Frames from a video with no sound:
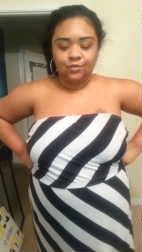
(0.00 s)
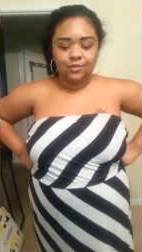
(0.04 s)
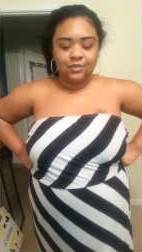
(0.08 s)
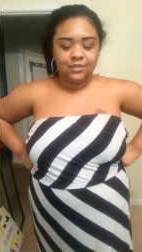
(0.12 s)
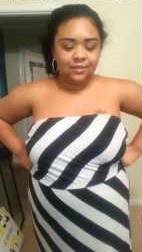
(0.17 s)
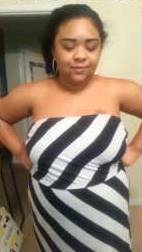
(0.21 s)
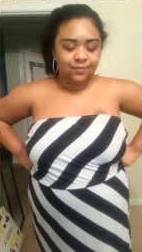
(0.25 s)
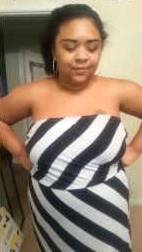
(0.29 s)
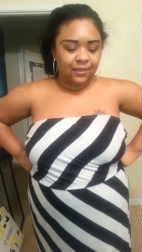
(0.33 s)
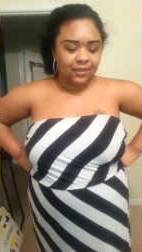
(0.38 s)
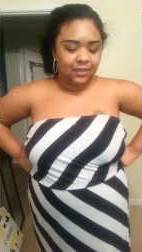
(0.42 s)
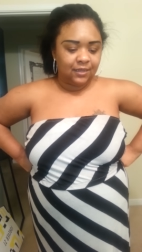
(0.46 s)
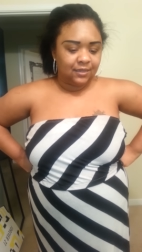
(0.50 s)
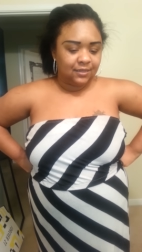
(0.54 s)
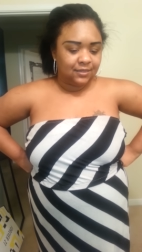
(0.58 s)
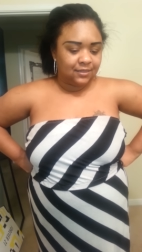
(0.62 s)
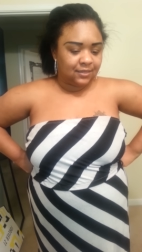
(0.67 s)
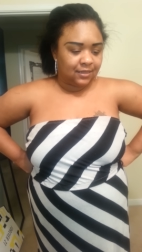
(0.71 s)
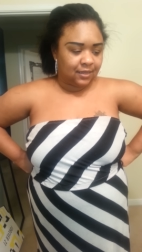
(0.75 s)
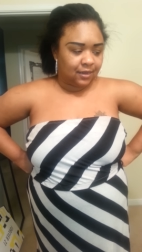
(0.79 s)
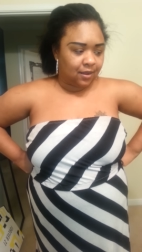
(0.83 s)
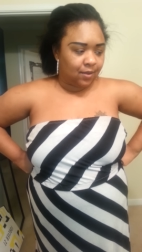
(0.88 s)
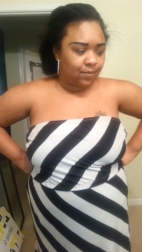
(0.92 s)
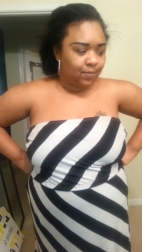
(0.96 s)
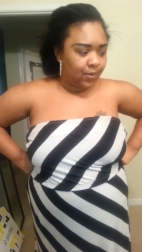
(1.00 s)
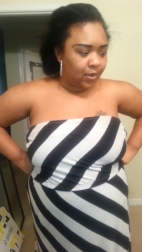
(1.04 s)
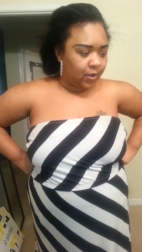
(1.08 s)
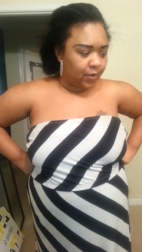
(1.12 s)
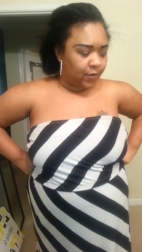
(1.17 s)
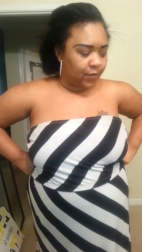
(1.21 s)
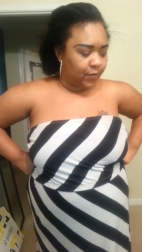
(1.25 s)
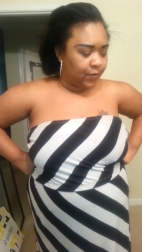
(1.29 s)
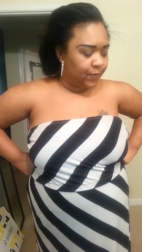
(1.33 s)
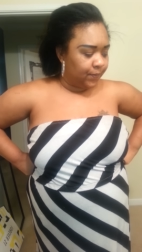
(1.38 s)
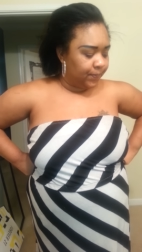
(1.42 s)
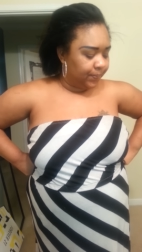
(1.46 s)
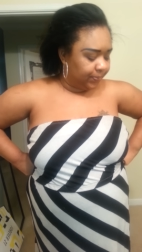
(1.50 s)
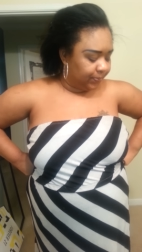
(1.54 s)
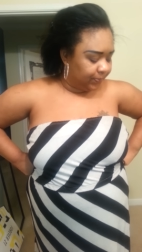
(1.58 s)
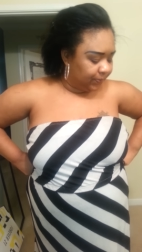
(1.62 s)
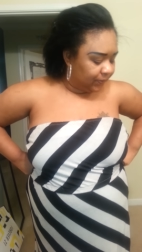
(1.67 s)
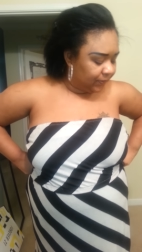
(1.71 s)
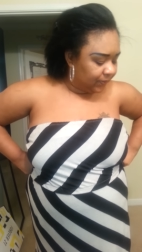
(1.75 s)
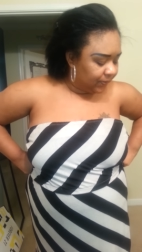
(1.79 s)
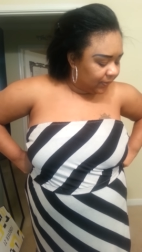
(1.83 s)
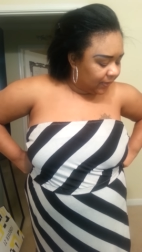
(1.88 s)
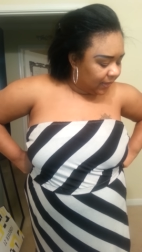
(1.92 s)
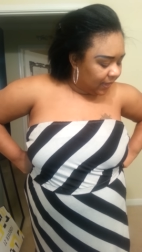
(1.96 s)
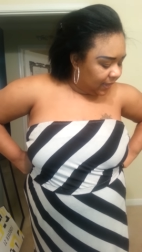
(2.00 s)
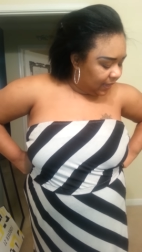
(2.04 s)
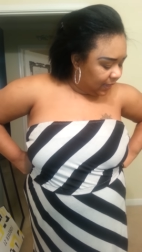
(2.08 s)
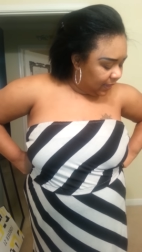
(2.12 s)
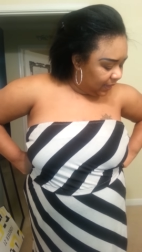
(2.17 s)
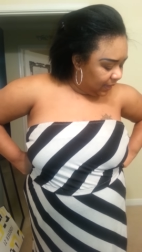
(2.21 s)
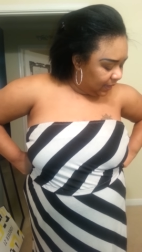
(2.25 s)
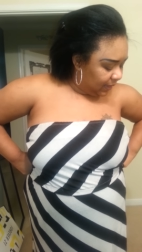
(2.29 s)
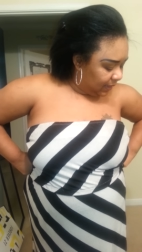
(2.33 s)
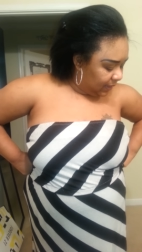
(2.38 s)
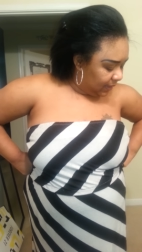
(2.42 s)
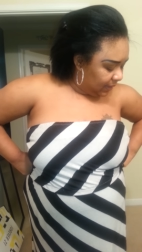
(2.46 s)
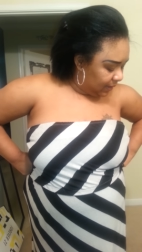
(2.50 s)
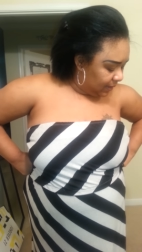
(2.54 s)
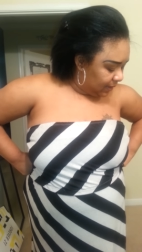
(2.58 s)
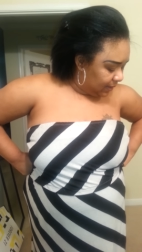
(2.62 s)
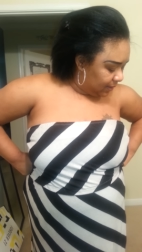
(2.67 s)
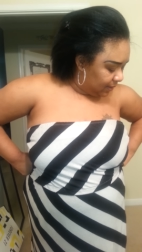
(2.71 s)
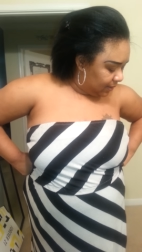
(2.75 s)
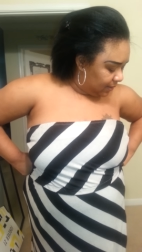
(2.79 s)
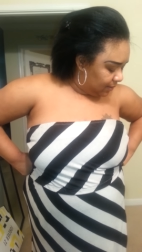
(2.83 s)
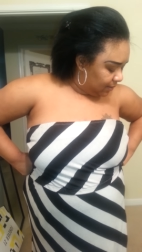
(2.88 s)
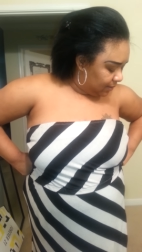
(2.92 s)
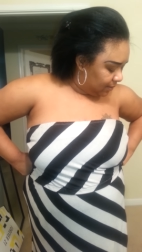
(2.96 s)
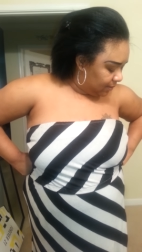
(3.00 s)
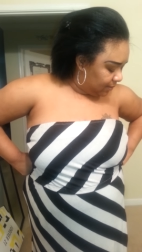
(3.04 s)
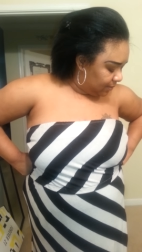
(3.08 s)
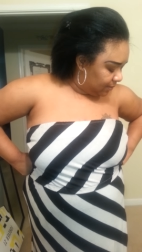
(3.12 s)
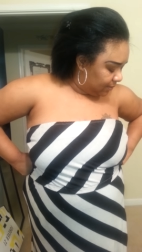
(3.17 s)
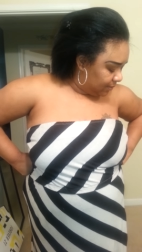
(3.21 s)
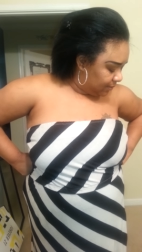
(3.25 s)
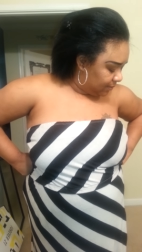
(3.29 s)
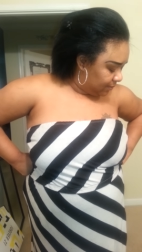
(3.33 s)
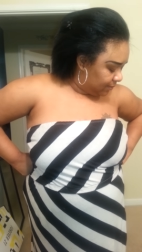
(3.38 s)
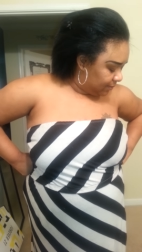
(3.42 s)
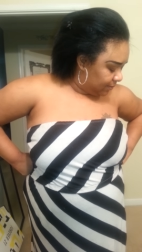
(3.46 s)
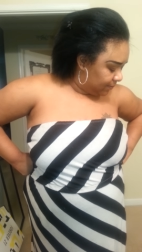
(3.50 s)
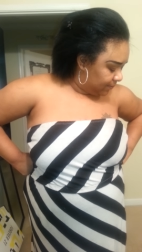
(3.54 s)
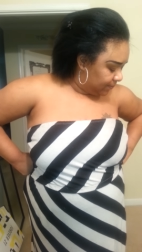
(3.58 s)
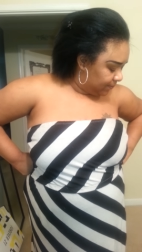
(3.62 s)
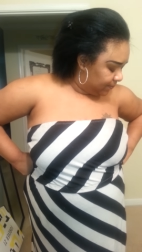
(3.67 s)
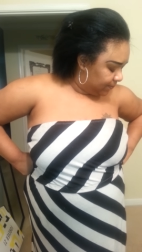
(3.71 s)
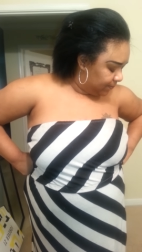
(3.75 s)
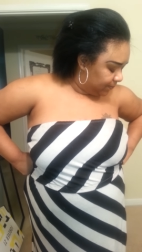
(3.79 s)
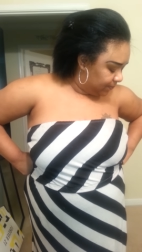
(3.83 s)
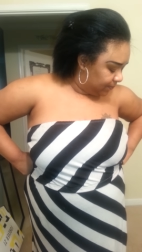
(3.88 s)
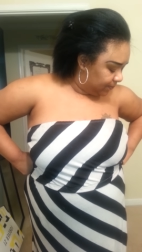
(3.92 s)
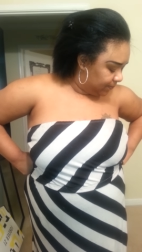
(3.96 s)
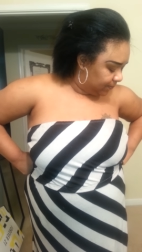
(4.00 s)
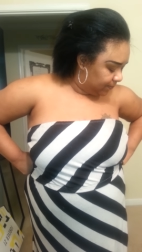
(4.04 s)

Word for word: you some things that I bought. And um,